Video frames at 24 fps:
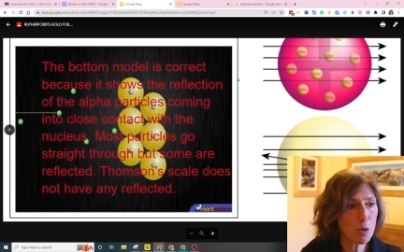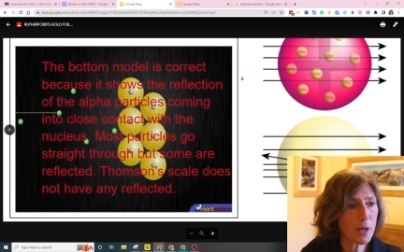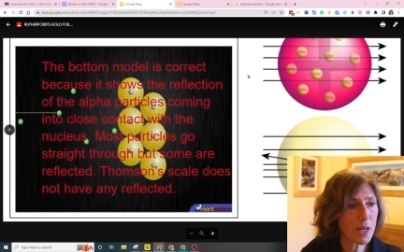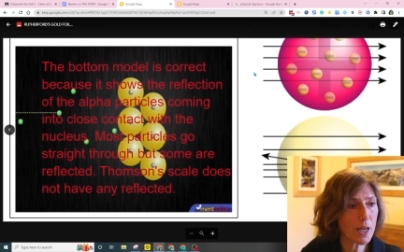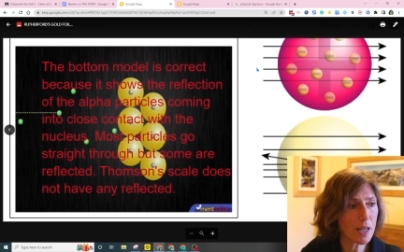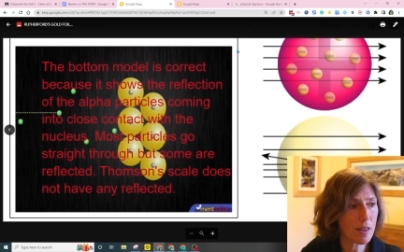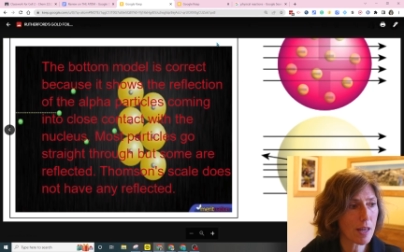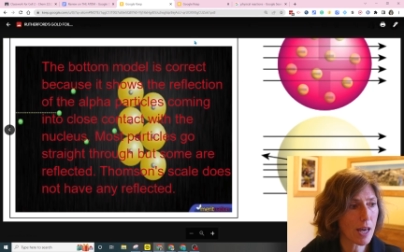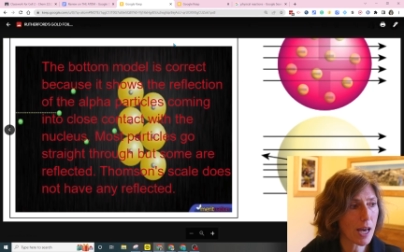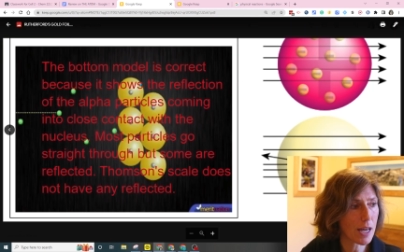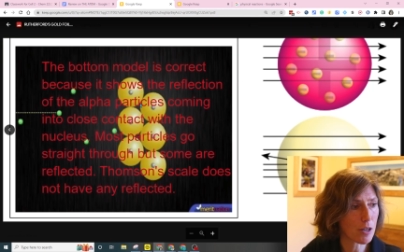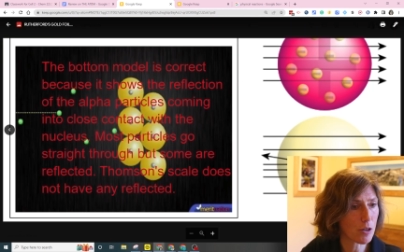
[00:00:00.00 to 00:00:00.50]

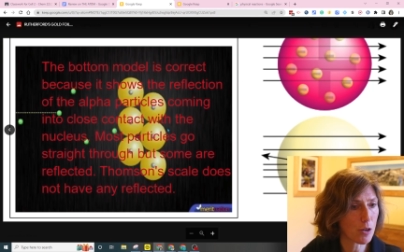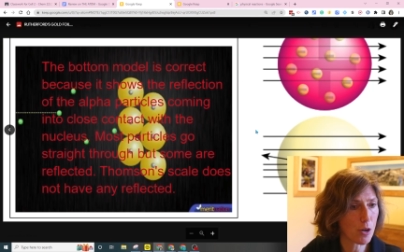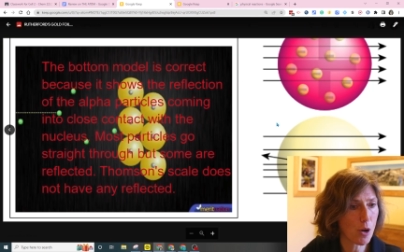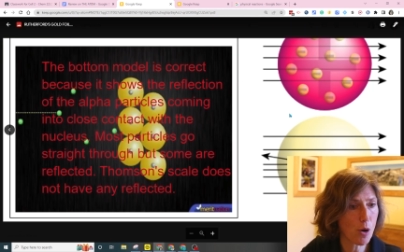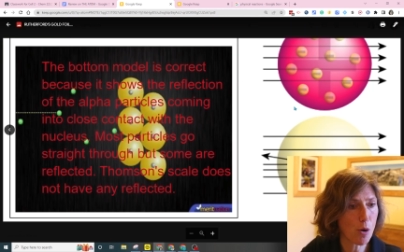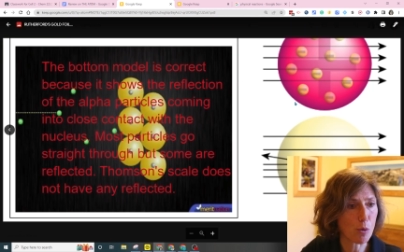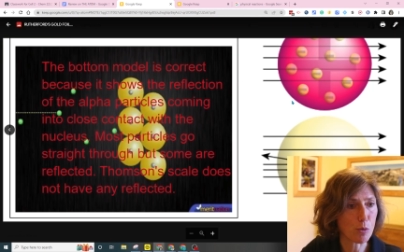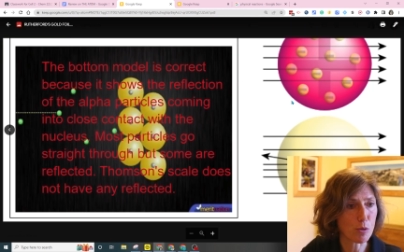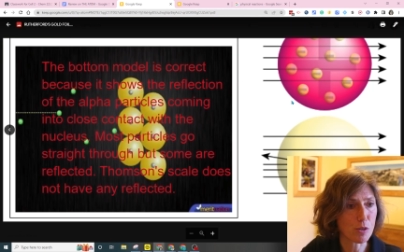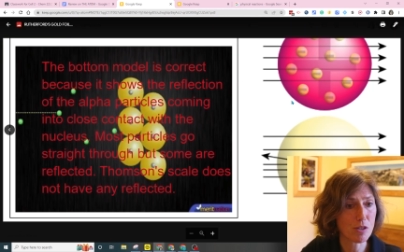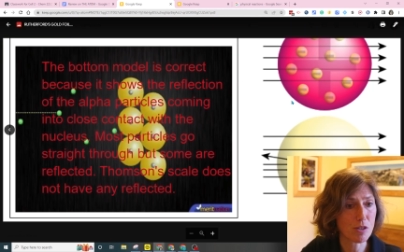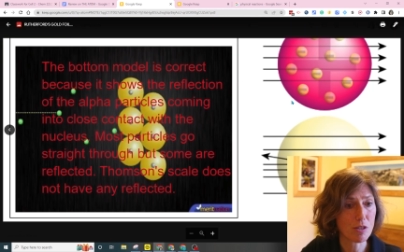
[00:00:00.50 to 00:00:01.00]
that
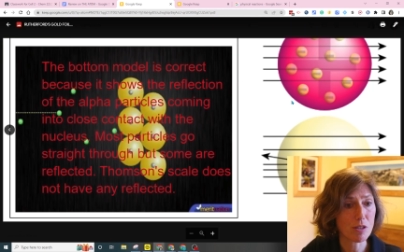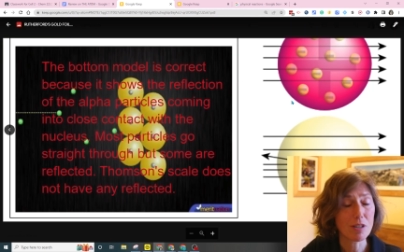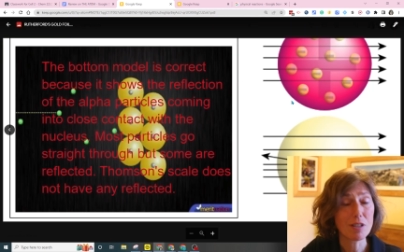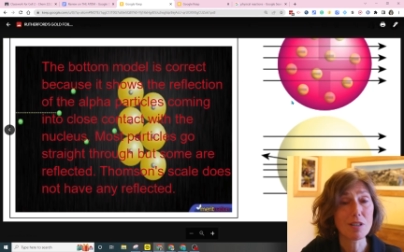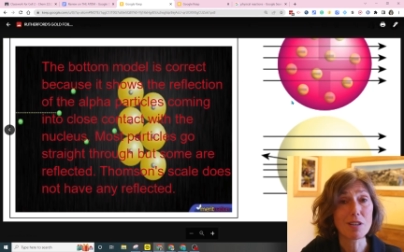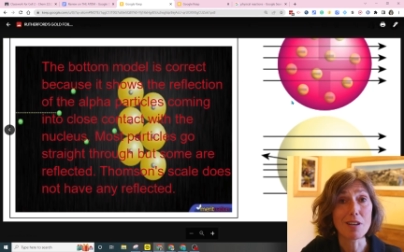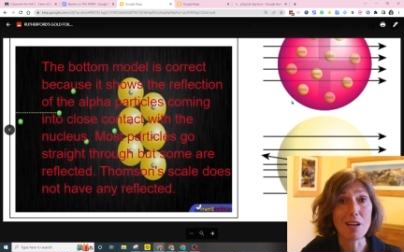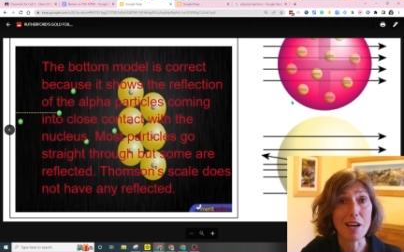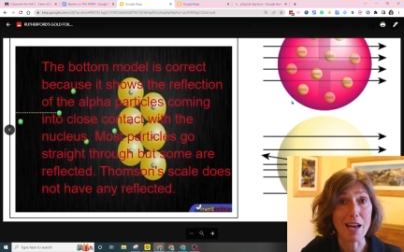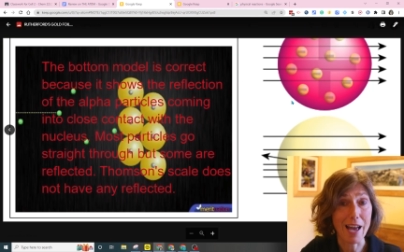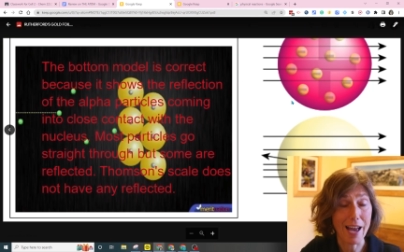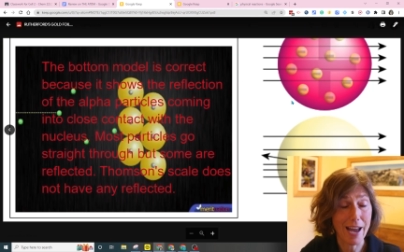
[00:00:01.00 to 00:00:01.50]
note,
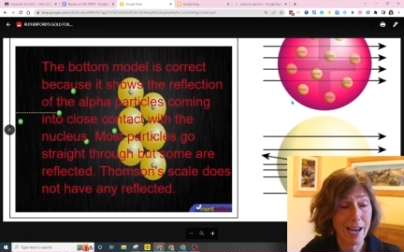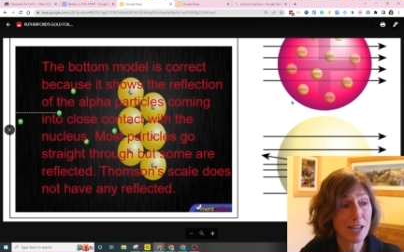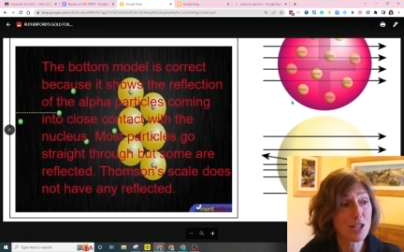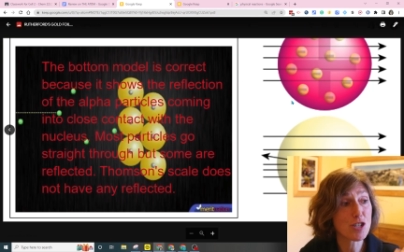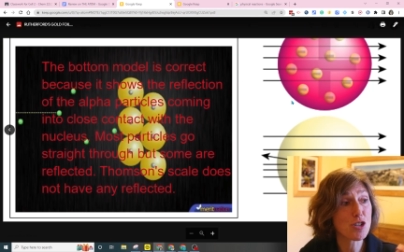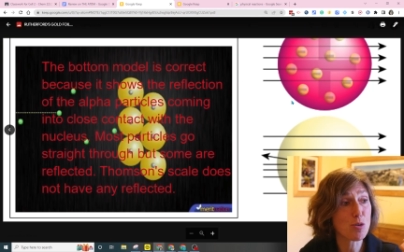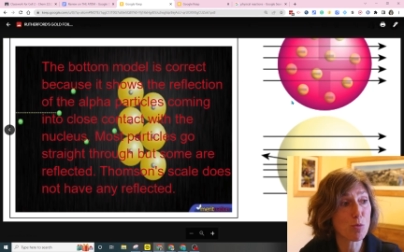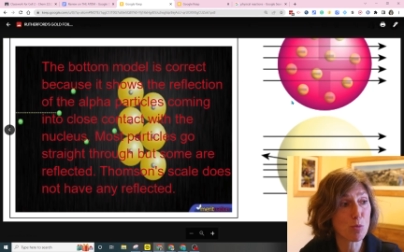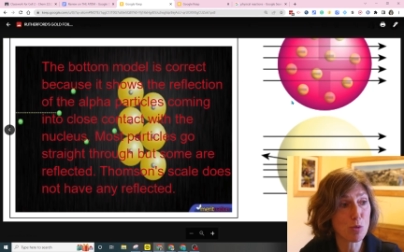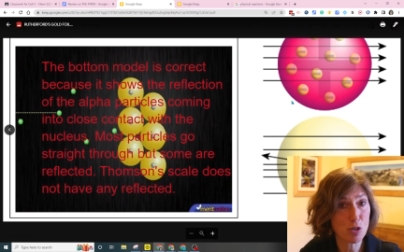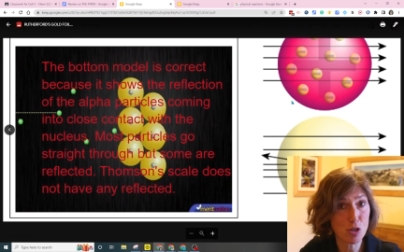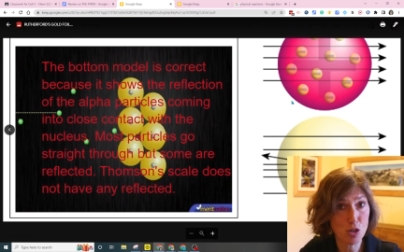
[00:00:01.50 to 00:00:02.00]

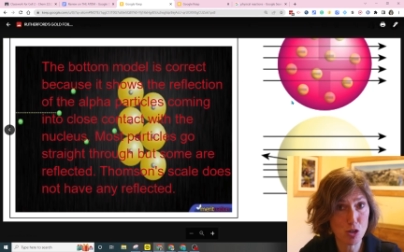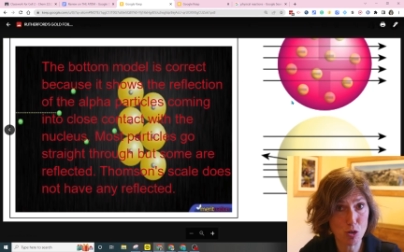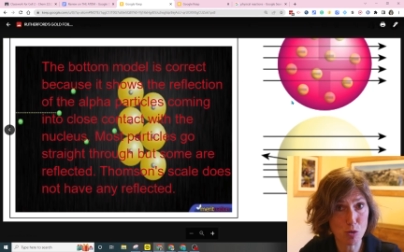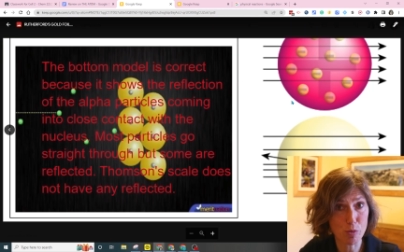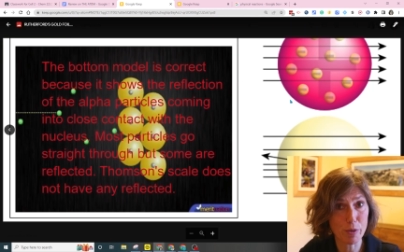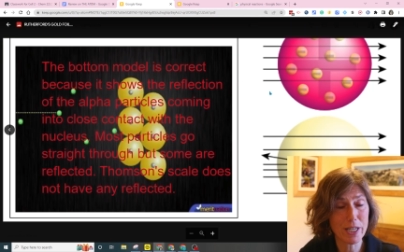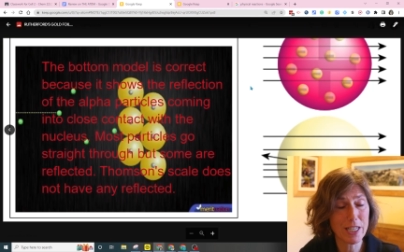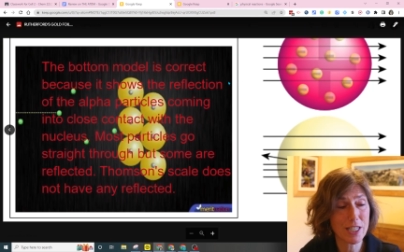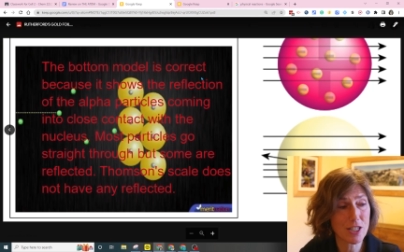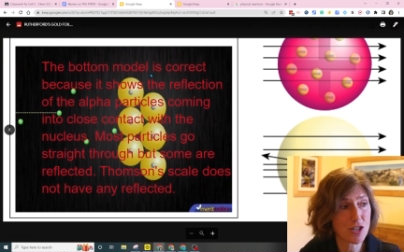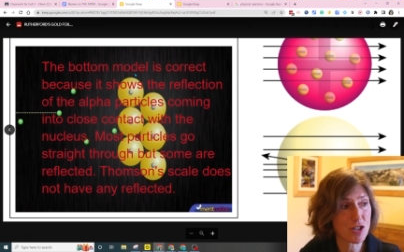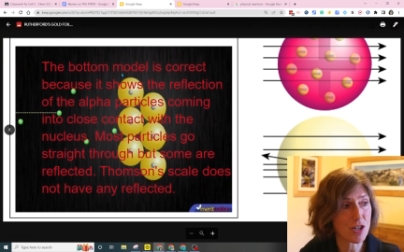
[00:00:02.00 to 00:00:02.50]
actual
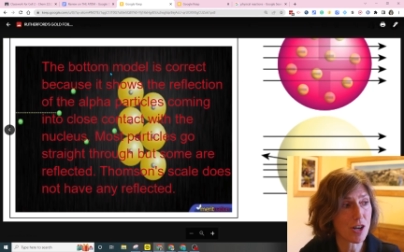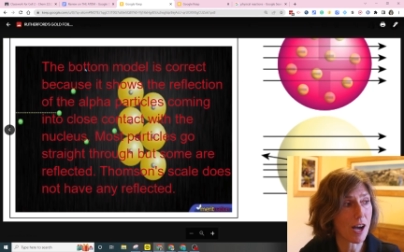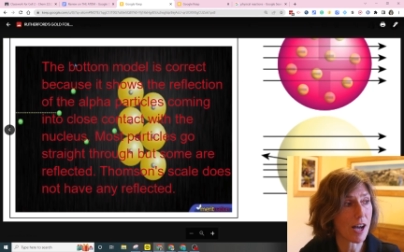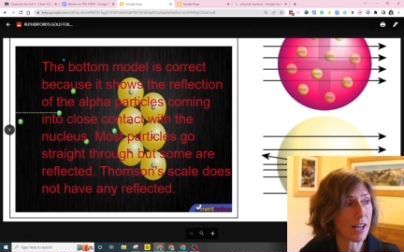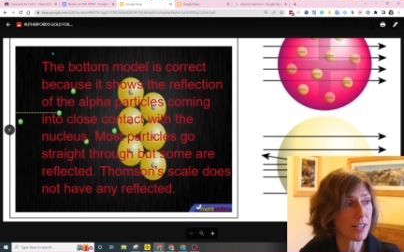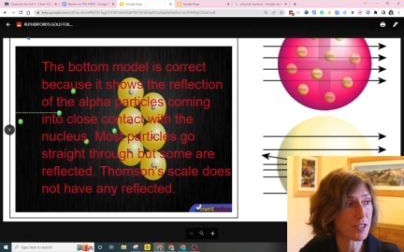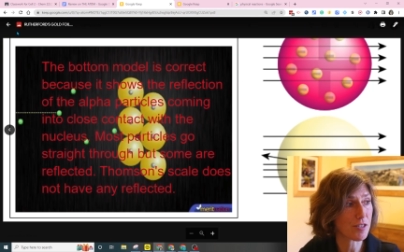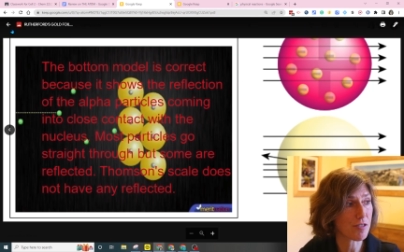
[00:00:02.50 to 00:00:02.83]
screenshots